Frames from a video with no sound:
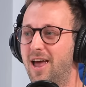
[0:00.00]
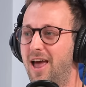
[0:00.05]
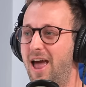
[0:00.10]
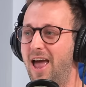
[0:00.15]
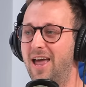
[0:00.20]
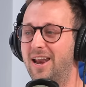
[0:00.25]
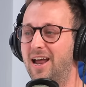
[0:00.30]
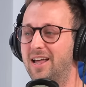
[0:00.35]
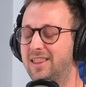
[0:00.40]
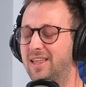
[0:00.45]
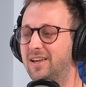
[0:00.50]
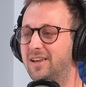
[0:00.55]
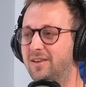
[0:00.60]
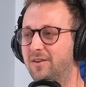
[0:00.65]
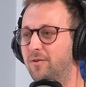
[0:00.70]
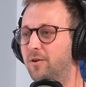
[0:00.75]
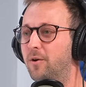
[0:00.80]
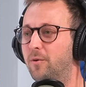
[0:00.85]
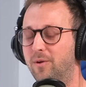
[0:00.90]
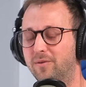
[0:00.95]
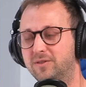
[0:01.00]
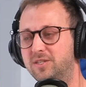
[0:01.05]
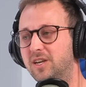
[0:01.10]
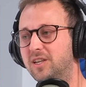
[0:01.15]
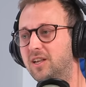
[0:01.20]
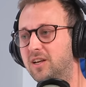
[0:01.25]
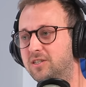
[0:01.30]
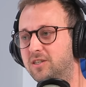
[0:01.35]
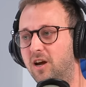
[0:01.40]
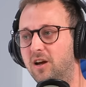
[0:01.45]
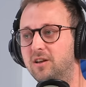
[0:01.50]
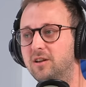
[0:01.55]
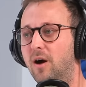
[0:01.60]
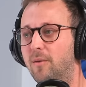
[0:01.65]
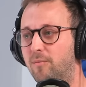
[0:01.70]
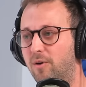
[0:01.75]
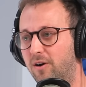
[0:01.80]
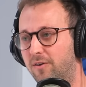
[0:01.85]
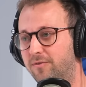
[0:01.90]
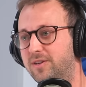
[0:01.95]
And I think, you know, we've seen this a
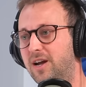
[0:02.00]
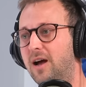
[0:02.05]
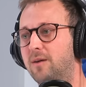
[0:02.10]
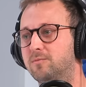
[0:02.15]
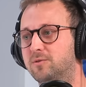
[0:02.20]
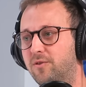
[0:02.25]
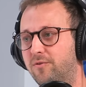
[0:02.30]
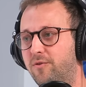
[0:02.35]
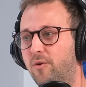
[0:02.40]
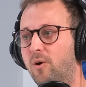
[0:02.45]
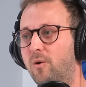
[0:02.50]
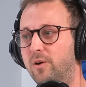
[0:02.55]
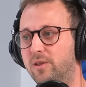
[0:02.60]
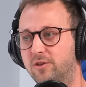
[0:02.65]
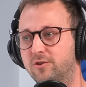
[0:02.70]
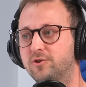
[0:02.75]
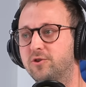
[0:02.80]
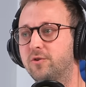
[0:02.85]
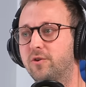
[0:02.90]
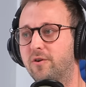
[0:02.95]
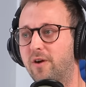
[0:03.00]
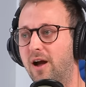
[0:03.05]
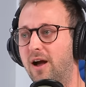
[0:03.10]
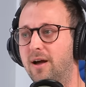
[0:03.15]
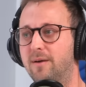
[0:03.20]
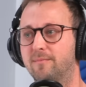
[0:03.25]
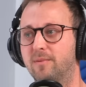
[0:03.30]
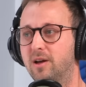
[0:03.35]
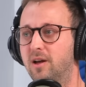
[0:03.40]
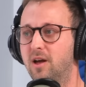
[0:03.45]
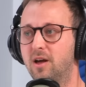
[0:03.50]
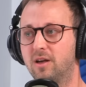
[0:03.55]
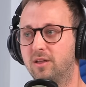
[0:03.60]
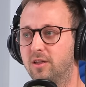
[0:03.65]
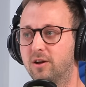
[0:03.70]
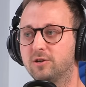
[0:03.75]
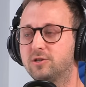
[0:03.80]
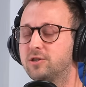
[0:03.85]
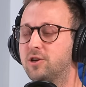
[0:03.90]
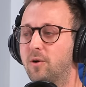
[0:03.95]
number of times before with true crime.
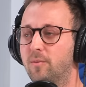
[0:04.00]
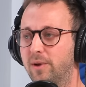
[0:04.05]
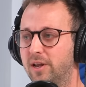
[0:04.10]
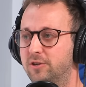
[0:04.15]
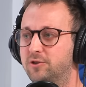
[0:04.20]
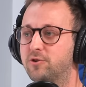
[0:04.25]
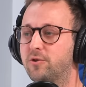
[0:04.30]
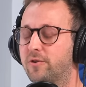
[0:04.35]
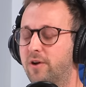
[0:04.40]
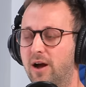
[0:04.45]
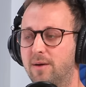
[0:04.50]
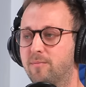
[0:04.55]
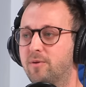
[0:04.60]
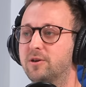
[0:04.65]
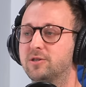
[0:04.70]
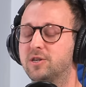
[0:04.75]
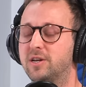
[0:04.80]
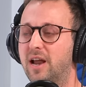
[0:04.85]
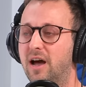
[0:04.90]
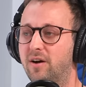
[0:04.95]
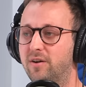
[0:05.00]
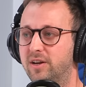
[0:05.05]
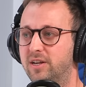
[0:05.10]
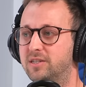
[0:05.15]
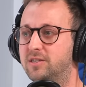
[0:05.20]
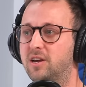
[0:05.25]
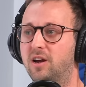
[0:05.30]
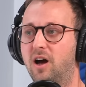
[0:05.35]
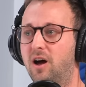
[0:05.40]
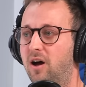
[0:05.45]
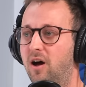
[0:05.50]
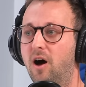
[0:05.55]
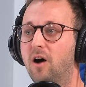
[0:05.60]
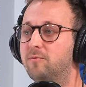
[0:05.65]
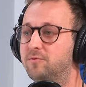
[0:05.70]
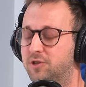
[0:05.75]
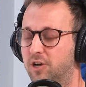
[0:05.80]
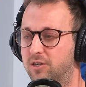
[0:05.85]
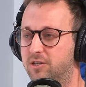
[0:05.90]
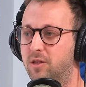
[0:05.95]
There's so many true crime personalities uh,
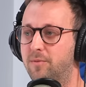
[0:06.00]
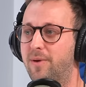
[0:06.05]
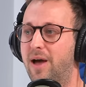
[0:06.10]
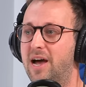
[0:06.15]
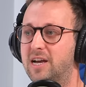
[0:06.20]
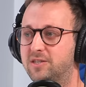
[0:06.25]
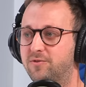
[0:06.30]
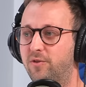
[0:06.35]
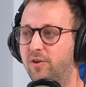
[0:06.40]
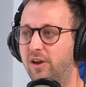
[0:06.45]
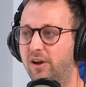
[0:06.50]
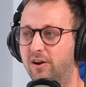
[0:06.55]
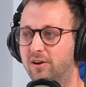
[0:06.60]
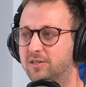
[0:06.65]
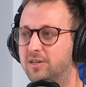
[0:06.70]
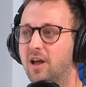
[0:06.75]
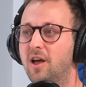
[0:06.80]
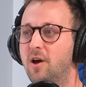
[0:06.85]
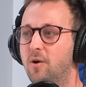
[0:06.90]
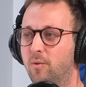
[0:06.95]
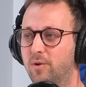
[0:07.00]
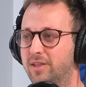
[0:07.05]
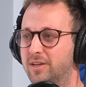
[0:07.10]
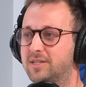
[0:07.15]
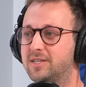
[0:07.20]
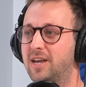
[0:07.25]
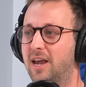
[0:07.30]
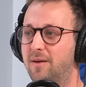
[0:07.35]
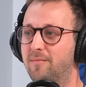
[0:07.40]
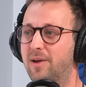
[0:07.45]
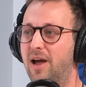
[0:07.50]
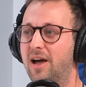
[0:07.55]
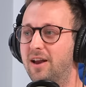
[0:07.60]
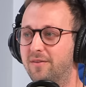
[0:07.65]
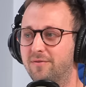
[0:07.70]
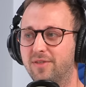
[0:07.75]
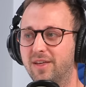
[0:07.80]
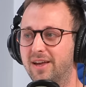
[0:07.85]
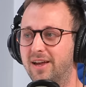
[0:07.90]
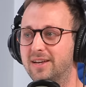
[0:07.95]
of just the past few years where the same kind
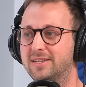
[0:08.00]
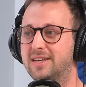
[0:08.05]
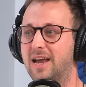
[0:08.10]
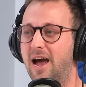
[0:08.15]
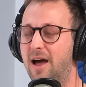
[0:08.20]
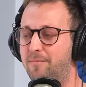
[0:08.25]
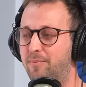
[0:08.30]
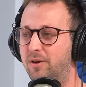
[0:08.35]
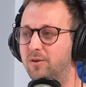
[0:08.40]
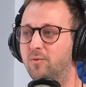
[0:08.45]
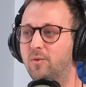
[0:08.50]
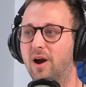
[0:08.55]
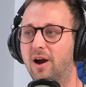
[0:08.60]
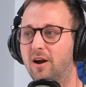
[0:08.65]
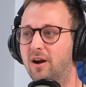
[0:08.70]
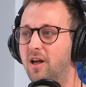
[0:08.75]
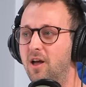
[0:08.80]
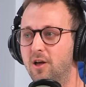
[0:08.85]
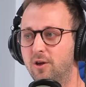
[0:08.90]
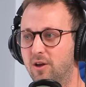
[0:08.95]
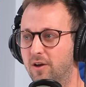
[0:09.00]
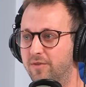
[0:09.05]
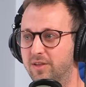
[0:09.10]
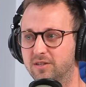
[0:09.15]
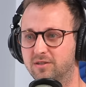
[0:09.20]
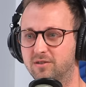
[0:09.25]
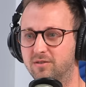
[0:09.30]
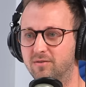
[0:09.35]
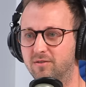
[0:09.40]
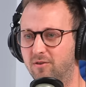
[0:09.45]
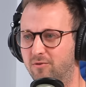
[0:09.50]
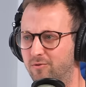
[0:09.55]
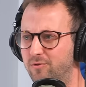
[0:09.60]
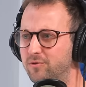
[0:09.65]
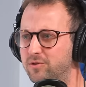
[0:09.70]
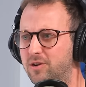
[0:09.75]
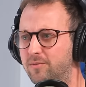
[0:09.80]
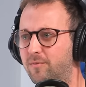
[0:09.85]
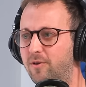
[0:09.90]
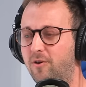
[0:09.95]
of thing has happened where you have this
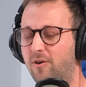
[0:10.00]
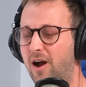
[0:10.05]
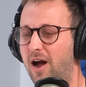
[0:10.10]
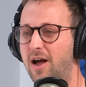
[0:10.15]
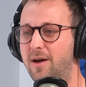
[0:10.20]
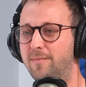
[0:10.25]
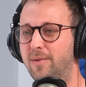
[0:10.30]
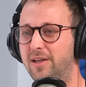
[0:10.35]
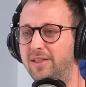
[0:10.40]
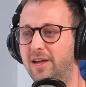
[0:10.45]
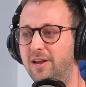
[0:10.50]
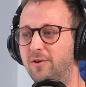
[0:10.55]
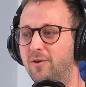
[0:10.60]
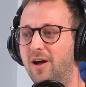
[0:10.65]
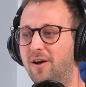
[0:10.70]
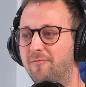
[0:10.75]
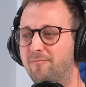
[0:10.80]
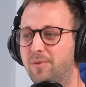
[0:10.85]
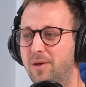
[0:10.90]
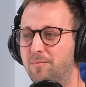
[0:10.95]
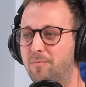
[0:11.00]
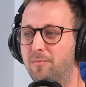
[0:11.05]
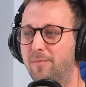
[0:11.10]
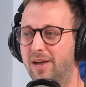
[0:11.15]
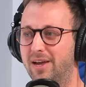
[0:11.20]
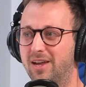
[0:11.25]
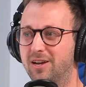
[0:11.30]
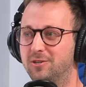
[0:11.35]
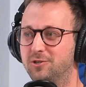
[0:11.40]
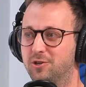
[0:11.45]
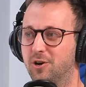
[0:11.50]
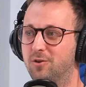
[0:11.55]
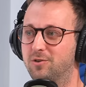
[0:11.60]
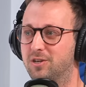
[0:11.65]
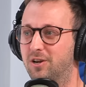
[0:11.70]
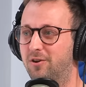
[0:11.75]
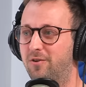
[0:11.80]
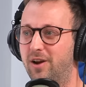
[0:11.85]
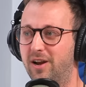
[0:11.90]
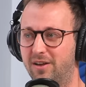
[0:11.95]
gruesome crime, and then you have people making jokes
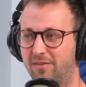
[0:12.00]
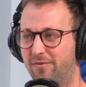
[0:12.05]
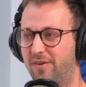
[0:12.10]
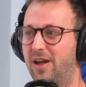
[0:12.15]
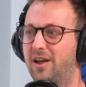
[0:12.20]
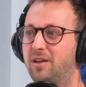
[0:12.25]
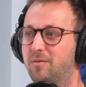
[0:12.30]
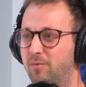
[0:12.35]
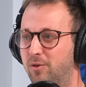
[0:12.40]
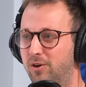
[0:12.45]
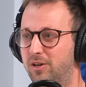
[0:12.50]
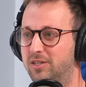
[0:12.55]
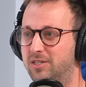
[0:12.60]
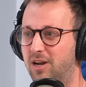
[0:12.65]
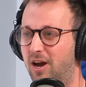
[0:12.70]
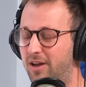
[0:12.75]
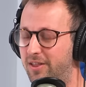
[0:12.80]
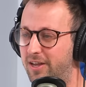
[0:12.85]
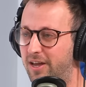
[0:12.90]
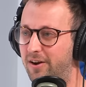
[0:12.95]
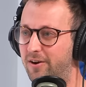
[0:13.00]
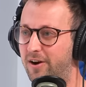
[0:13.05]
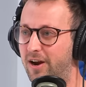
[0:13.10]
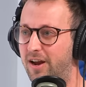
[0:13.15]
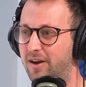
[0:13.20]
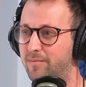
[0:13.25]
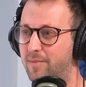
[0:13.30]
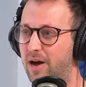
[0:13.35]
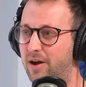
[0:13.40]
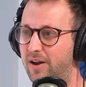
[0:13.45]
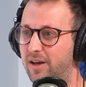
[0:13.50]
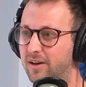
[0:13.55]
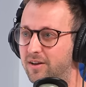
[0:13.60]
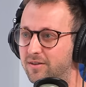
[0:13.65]
and creating fan communities on the internet about yeah, it.